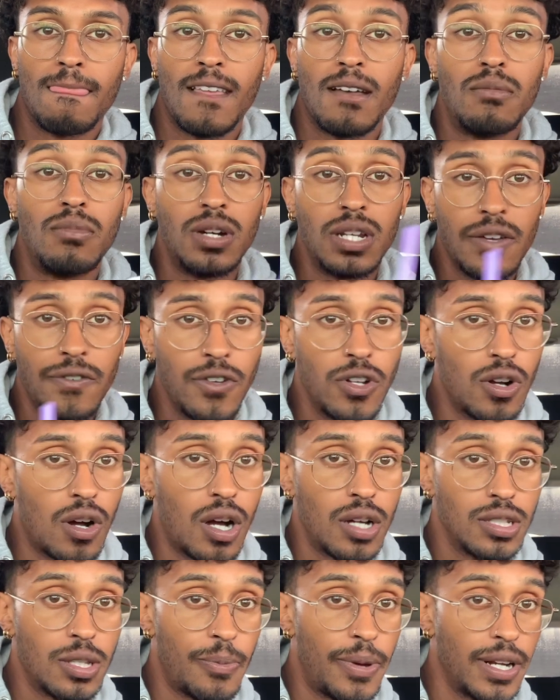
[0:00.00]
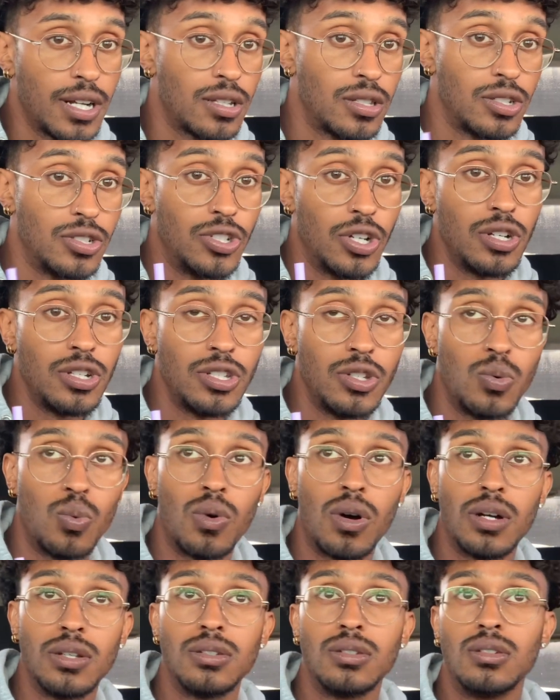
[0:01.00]
But if you're depending on the journey you
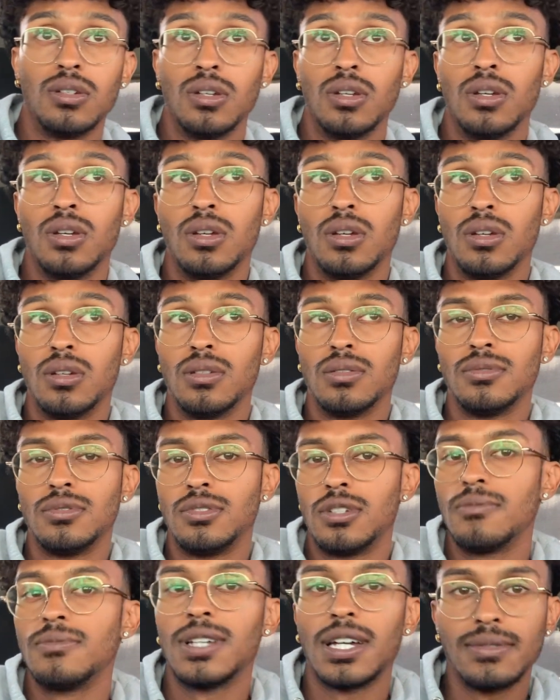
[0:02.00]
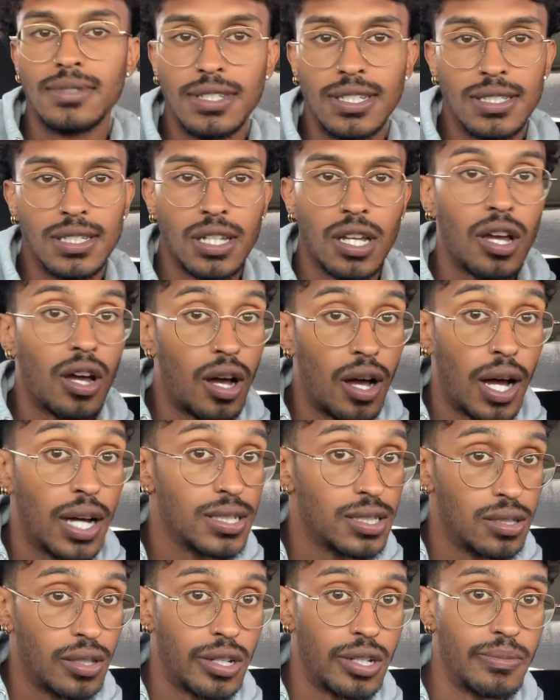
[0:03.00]
want, sometimes it doesn't
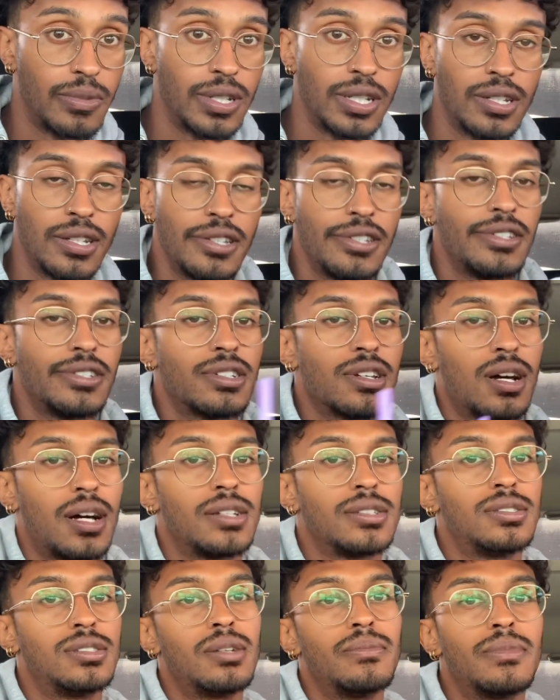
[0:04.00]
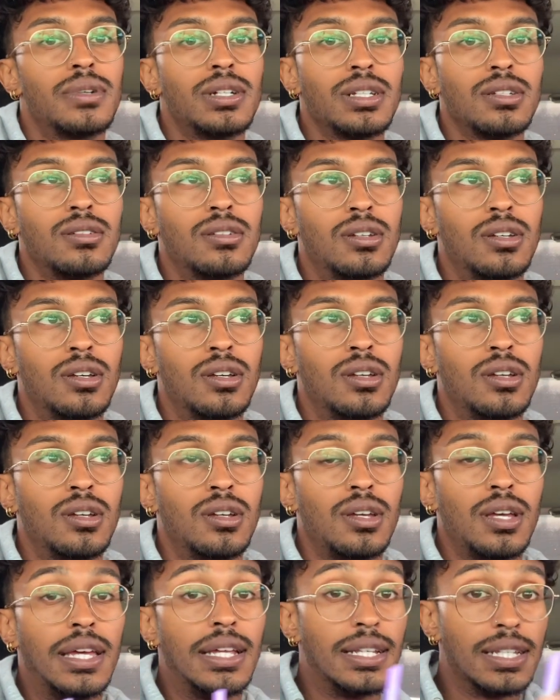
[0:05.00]
cost a lot of money. It just costs some money.
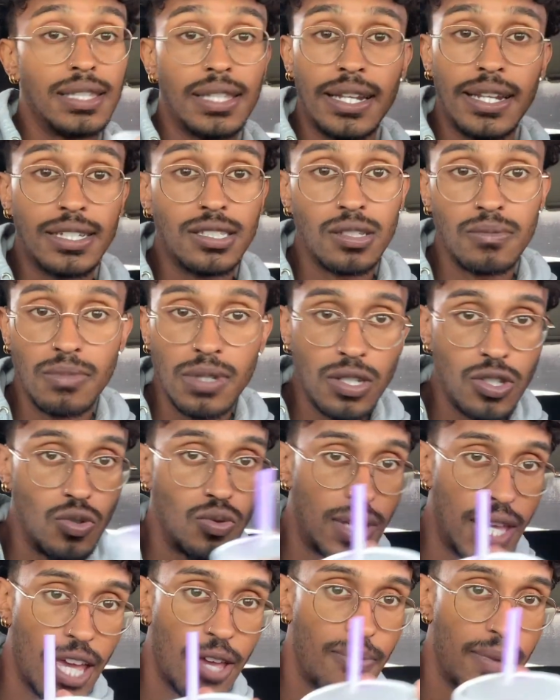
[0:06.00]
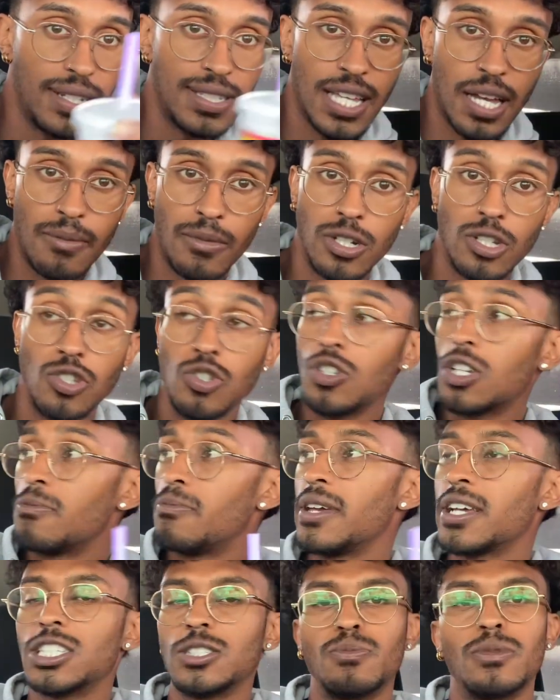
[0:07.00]
That doesn't mean you can't make that money. You can
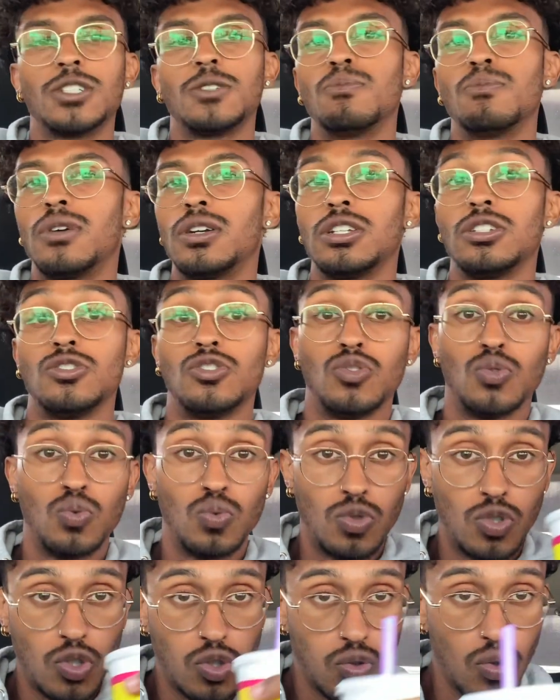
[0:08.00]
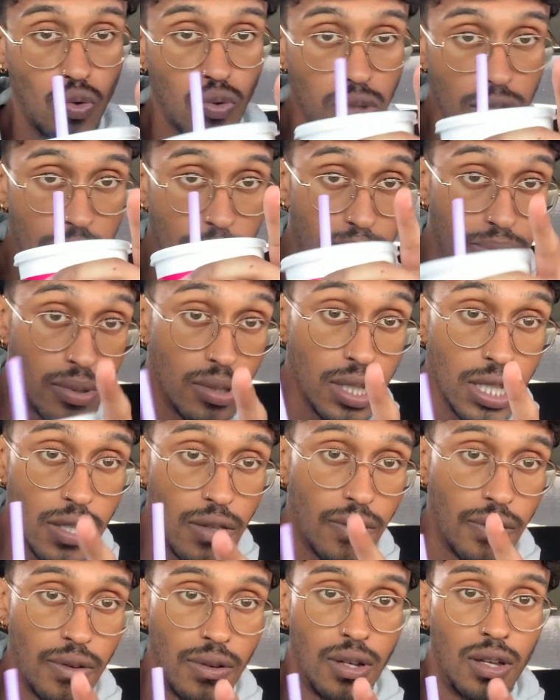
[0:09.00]
make as much money as you truly
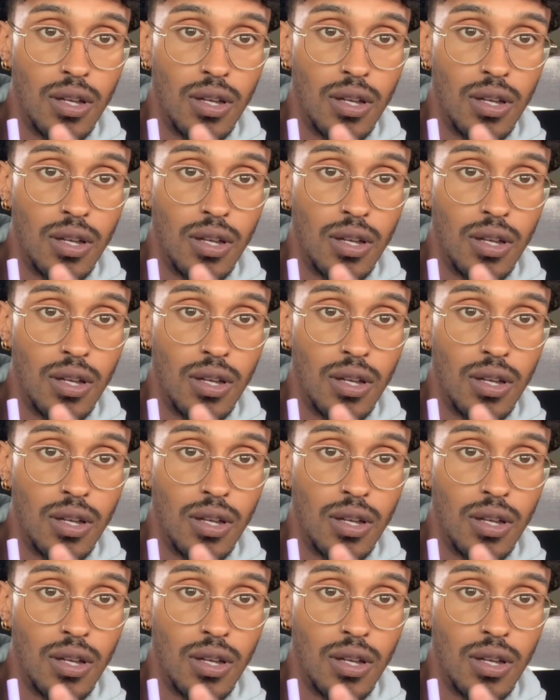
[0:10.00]
believe.